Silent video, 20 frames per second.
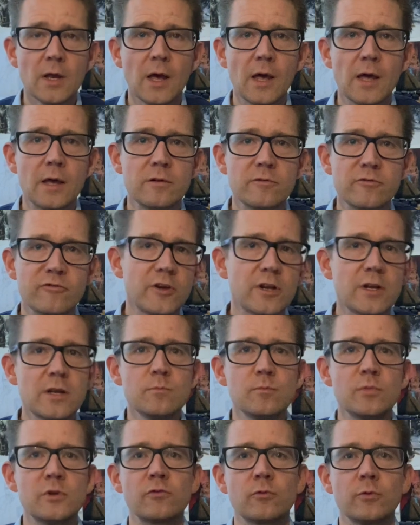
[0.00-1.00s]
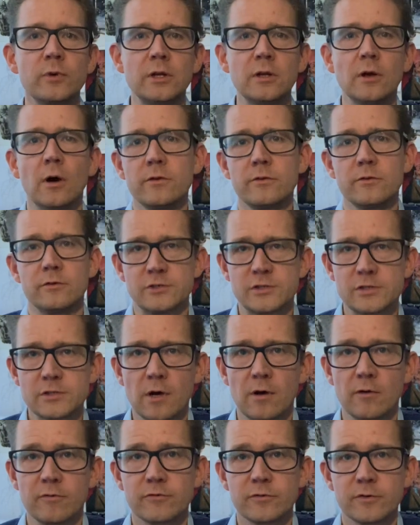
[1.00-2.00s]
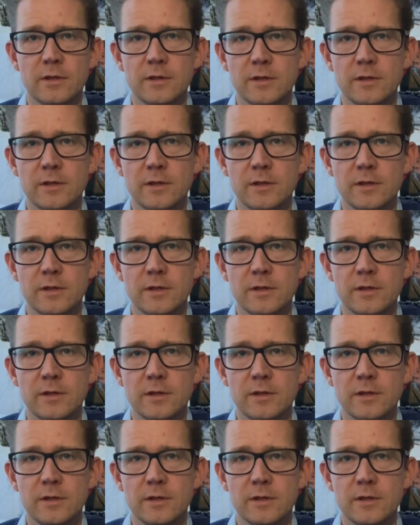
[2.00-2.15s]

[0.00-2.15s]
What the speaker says: and fit in between other stuff.